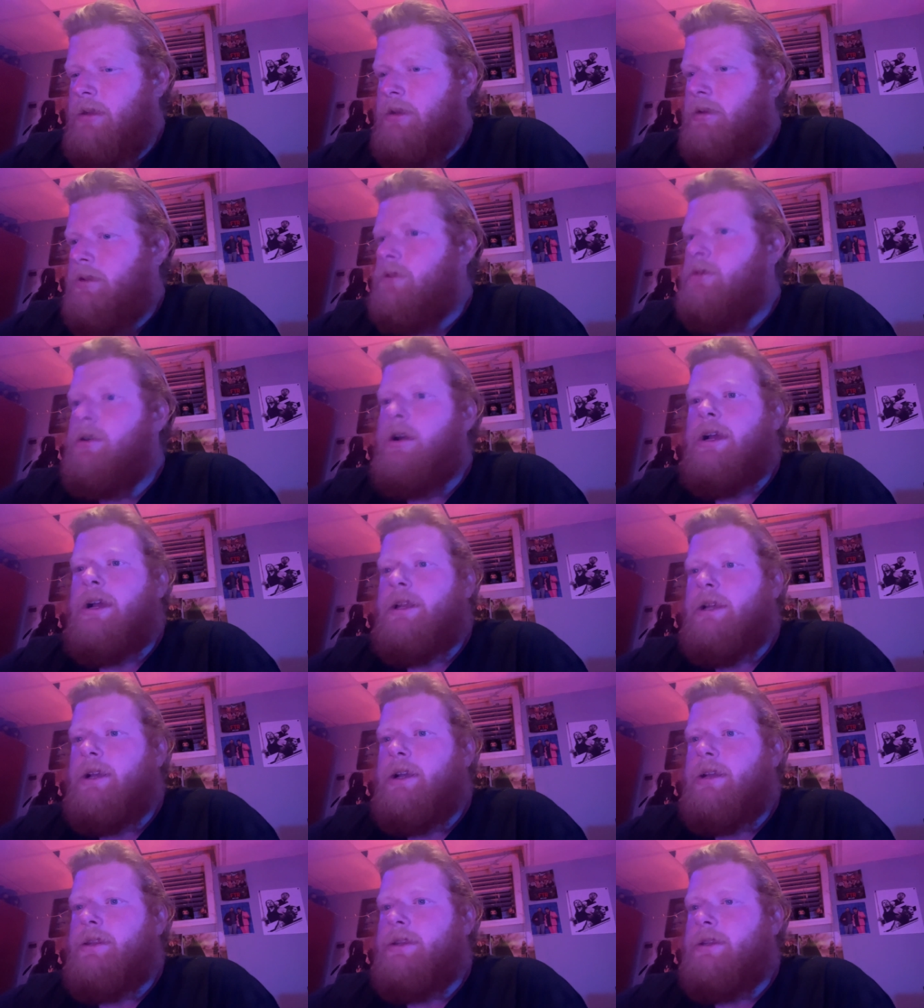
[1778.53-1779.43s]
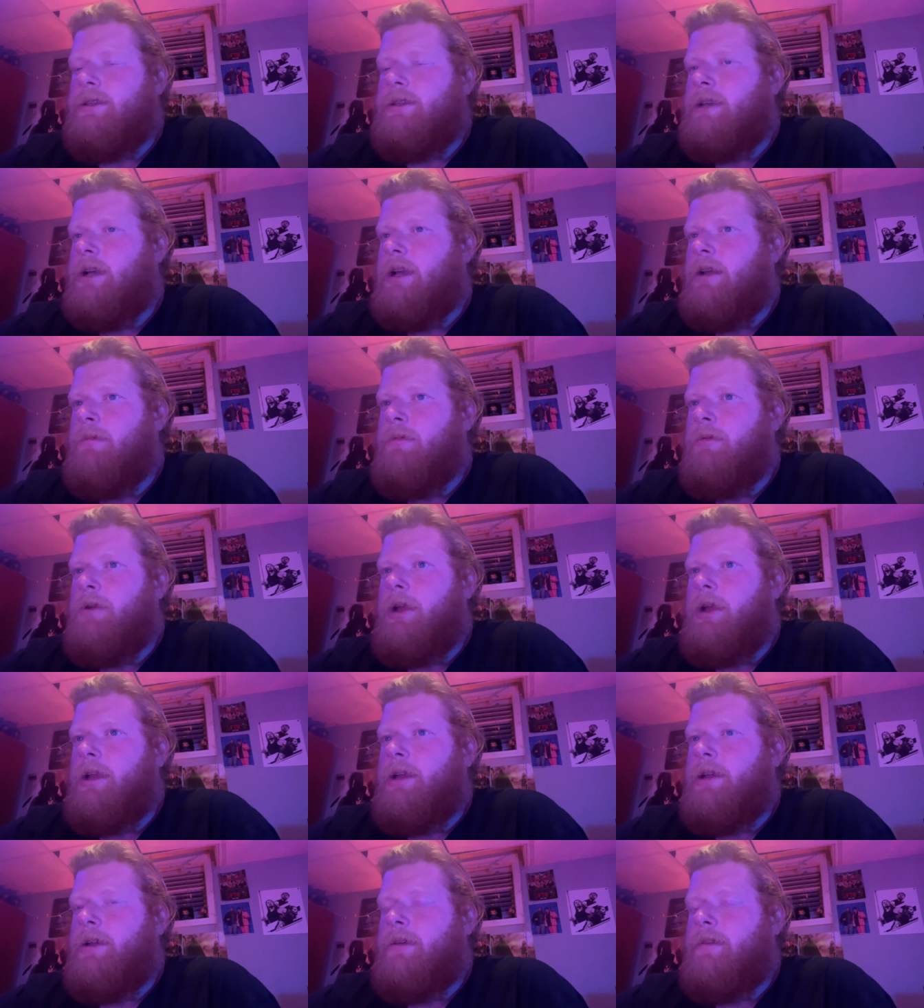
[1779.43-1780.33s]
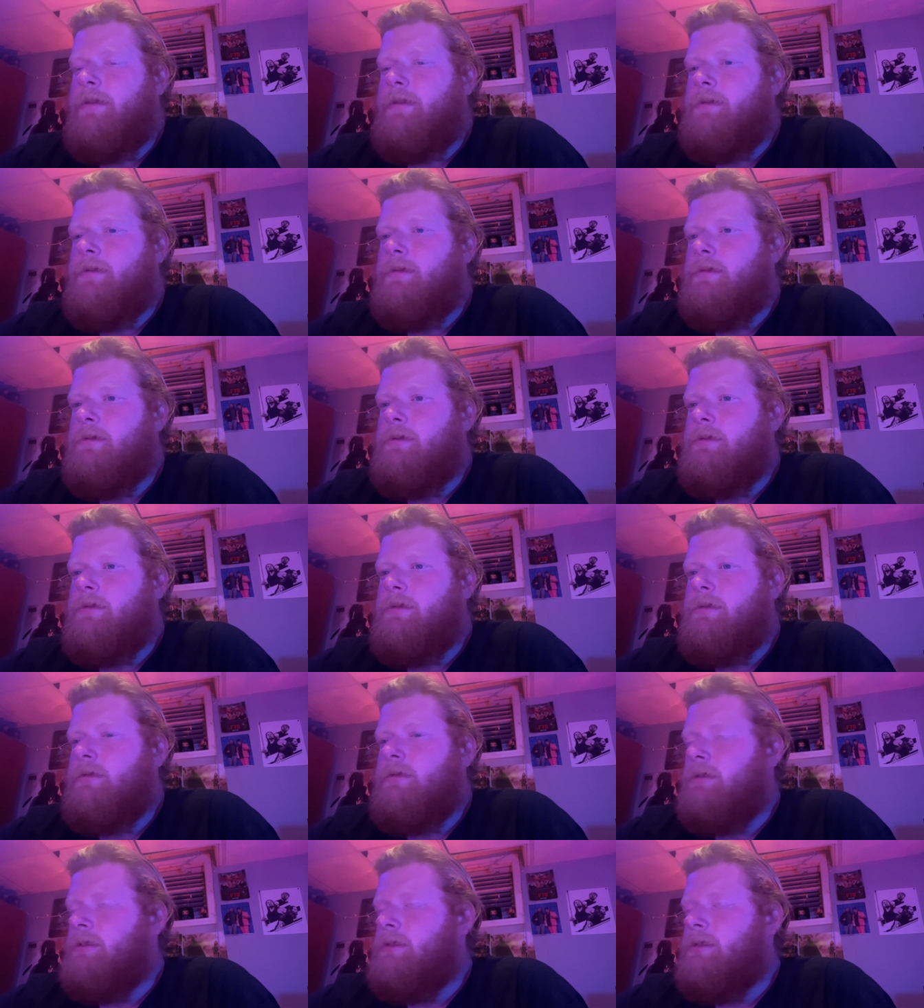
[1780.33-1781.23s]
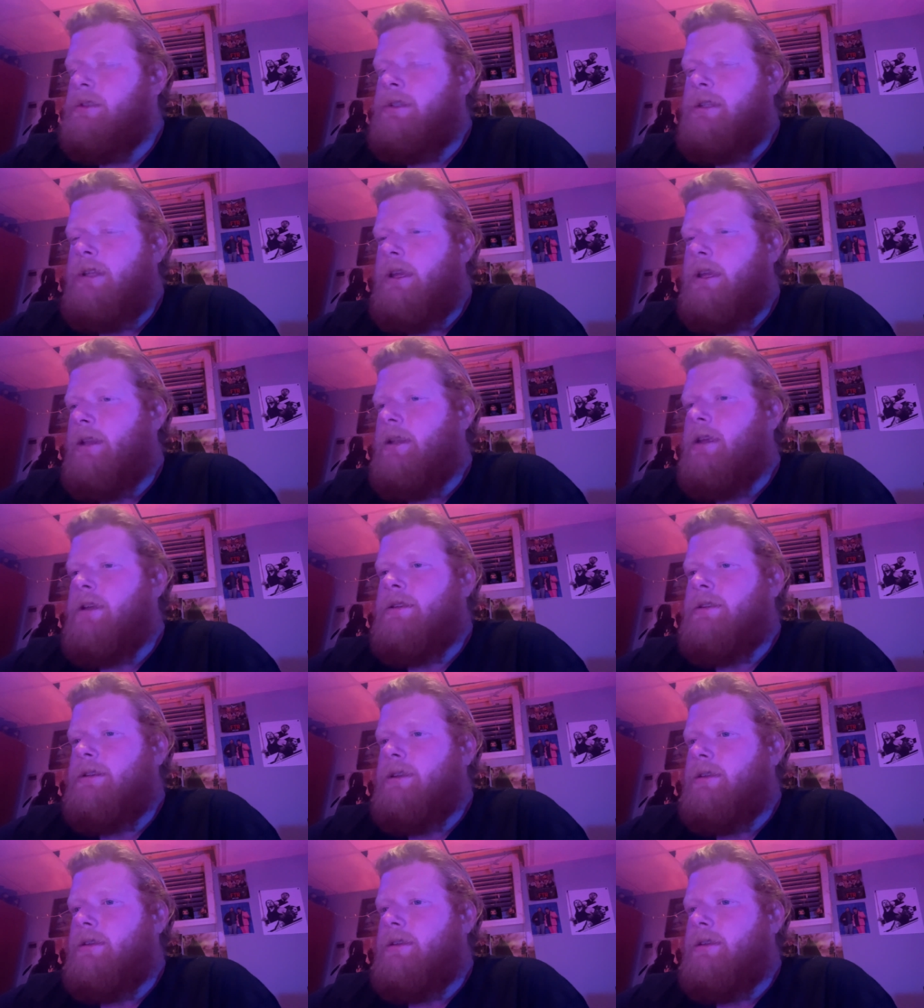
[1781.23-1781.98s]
trying to cut this guy a break. He doesn't